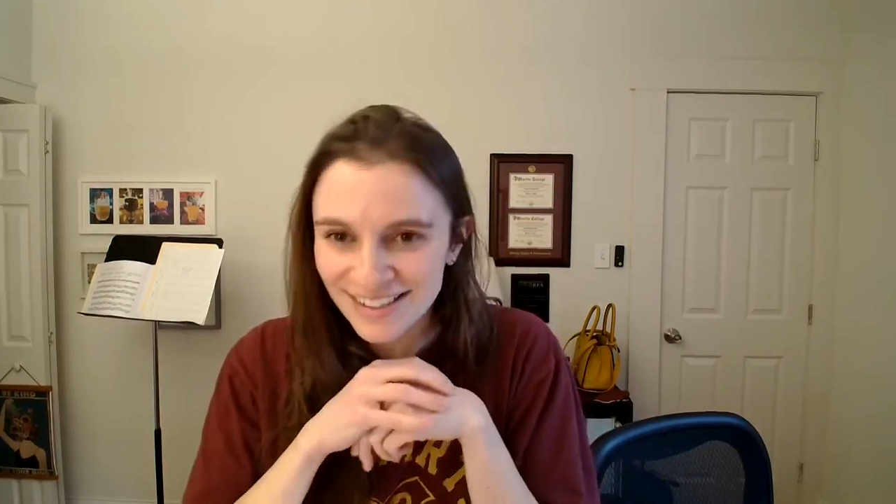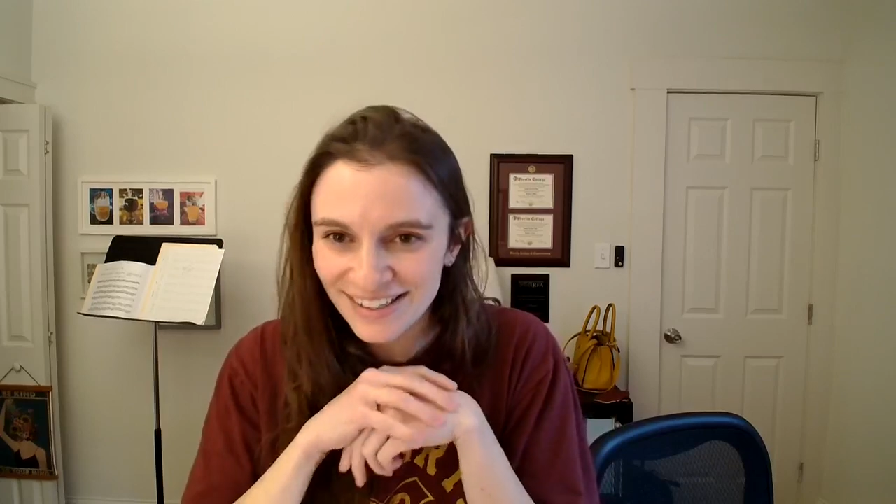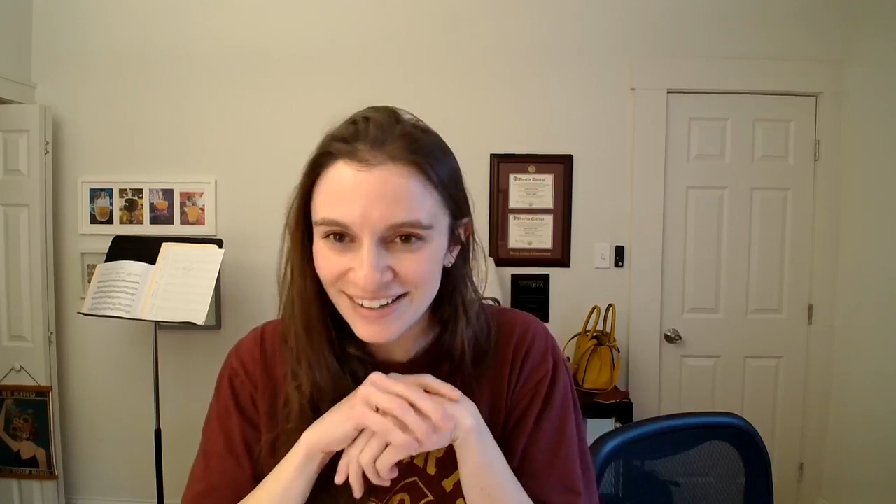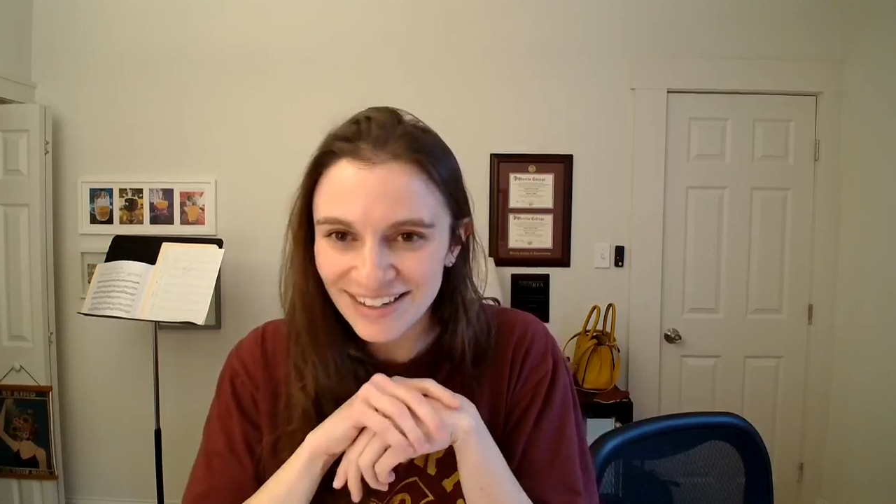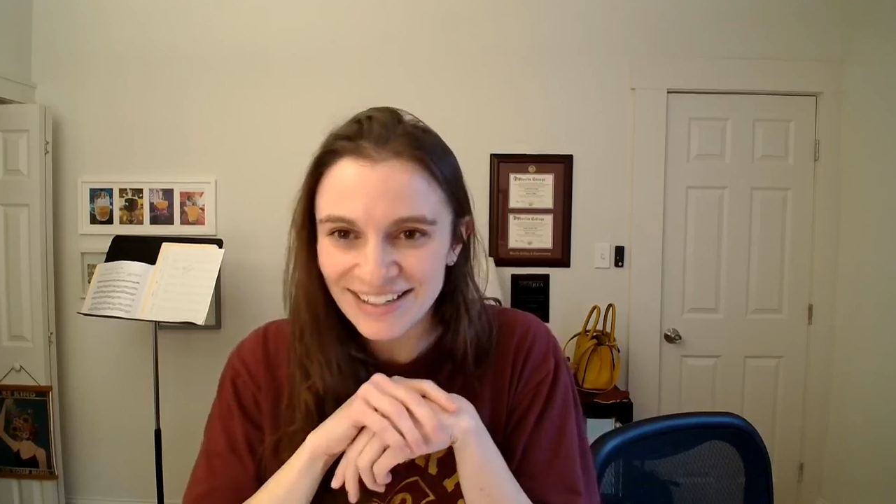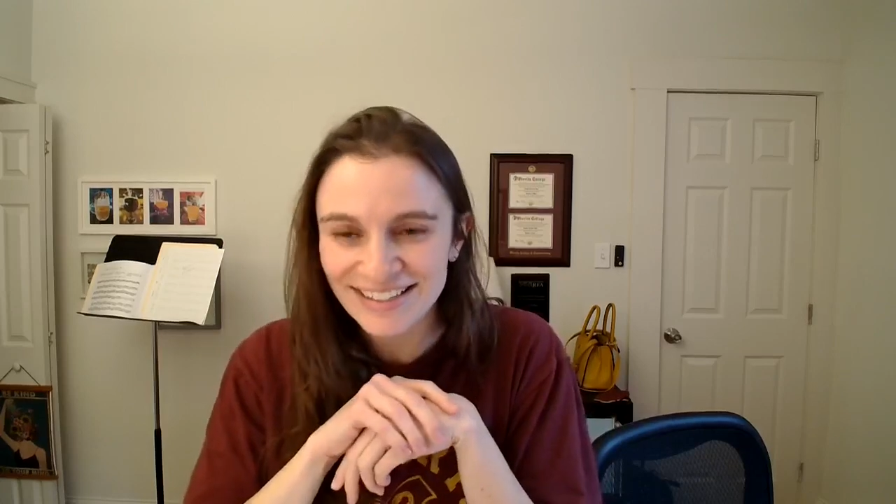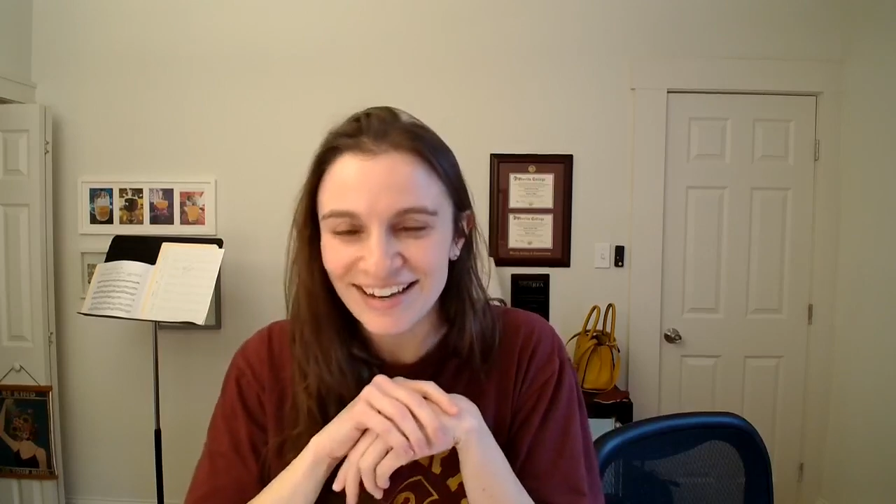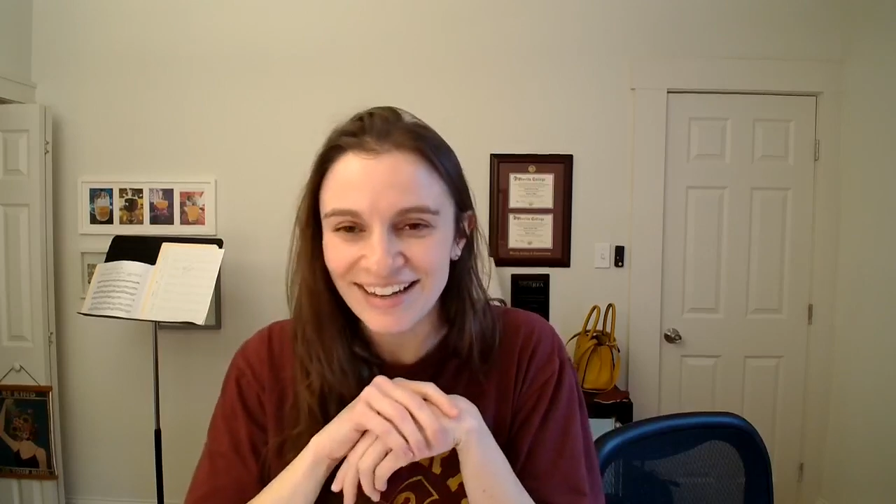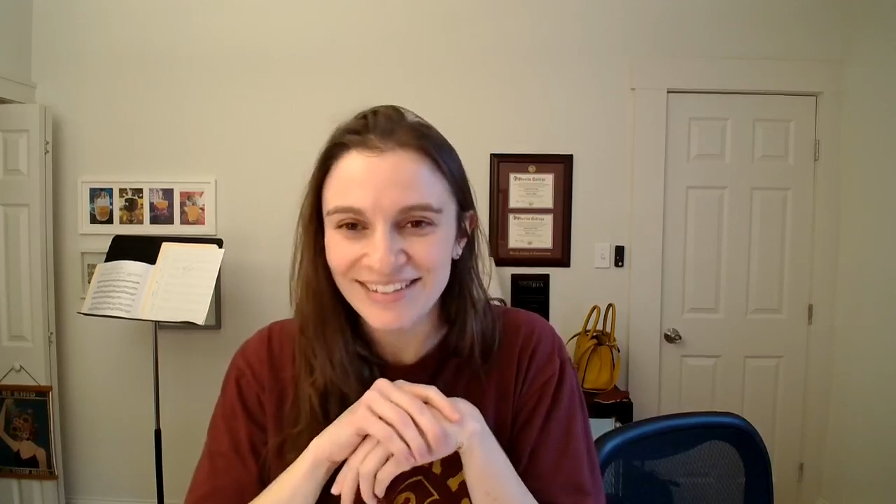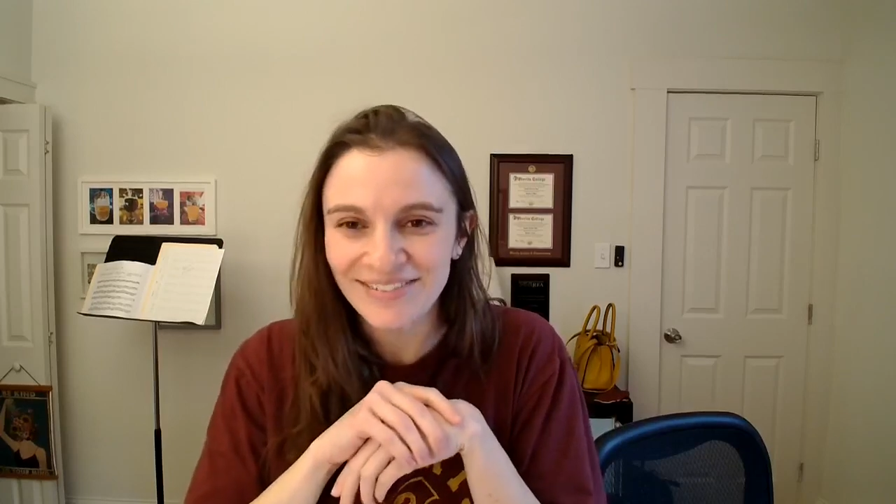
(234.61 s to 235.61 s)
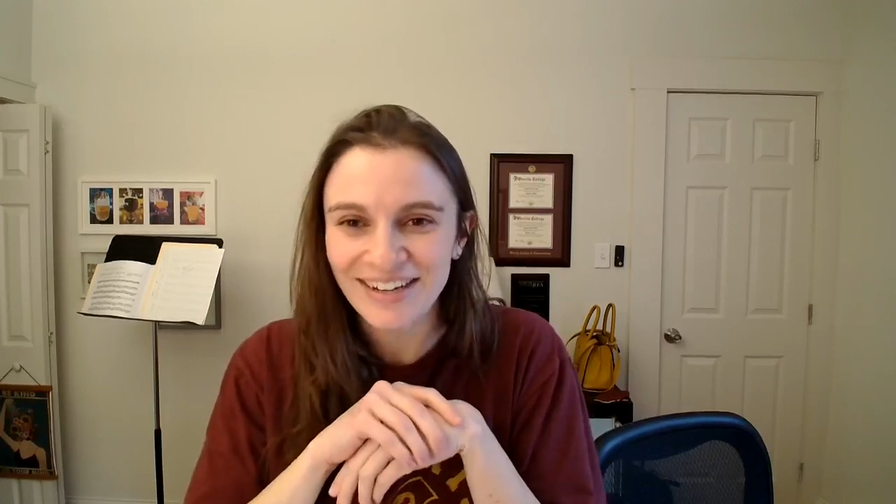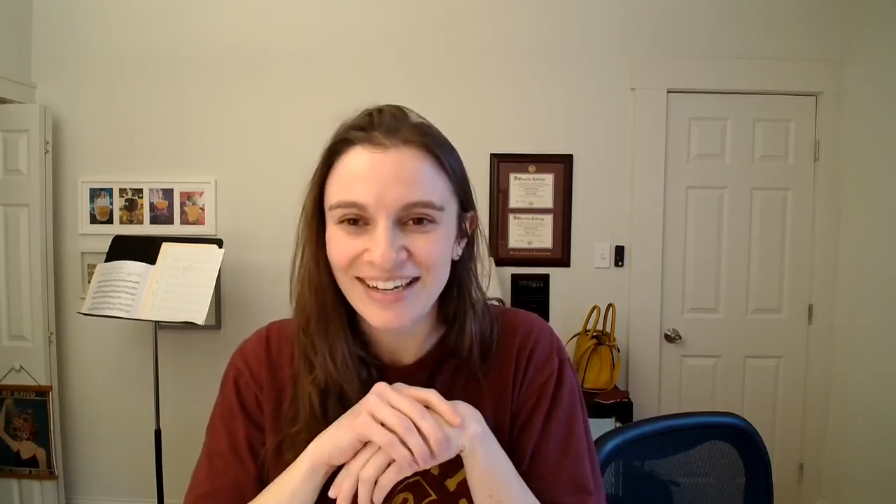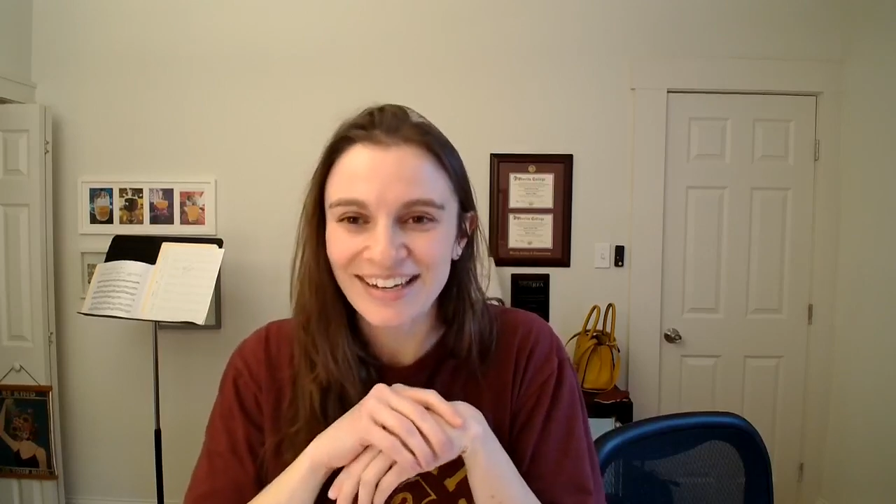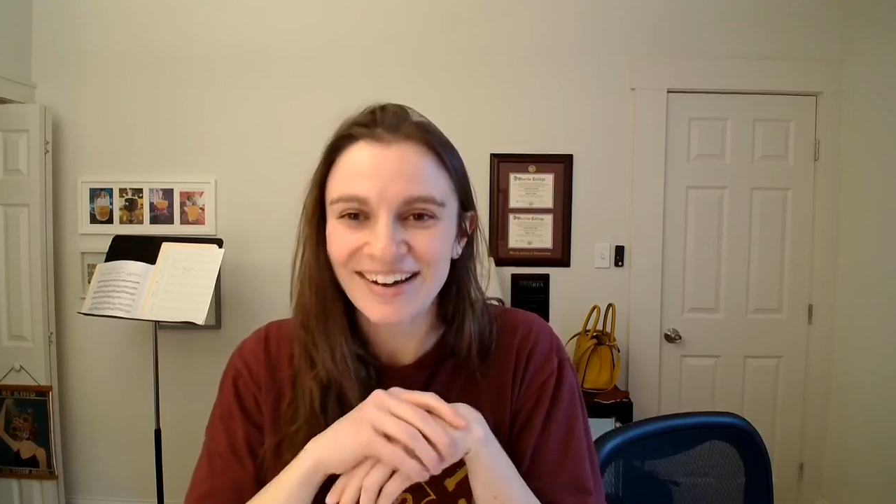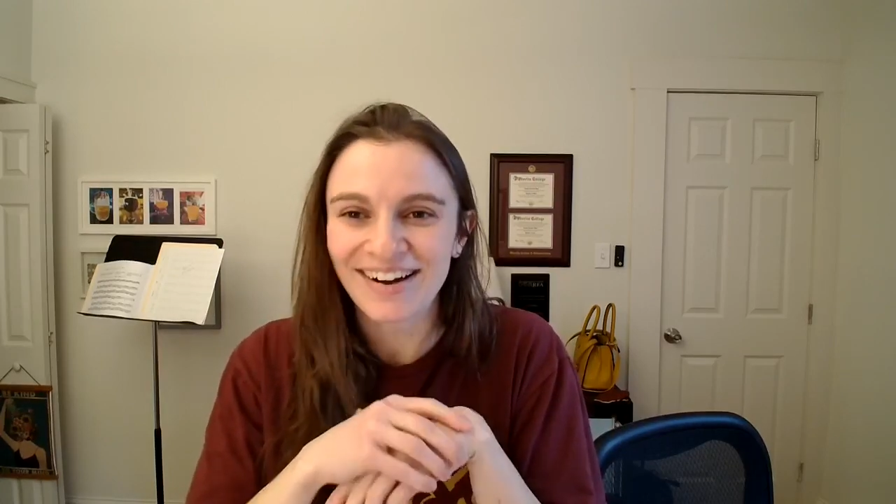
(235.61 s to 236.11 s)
series next week.